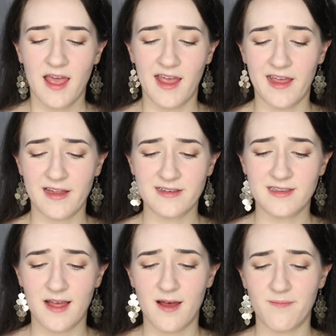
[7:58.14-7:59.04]
And
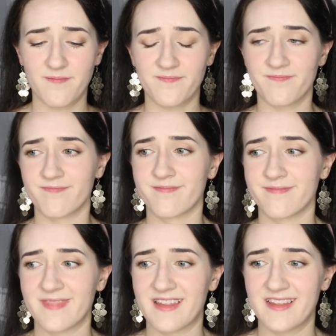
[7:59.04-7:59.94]
I
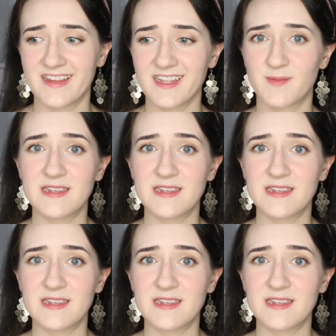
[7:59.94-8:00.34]
think that's